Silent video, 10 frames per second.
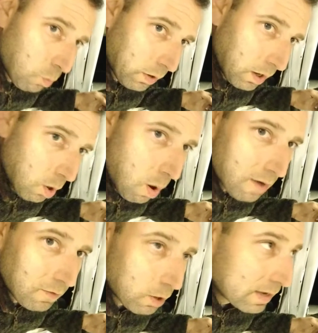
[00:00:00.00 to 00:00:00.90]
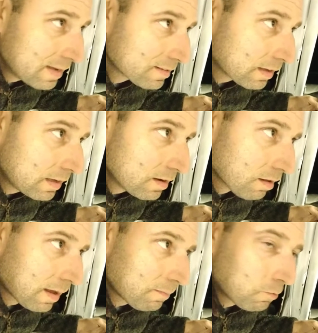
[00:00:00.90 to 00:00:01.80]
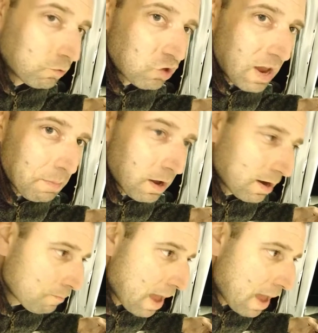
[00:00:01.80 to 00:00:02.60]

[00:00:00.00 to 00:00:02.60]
want to go on very easily. You're like jamming on it,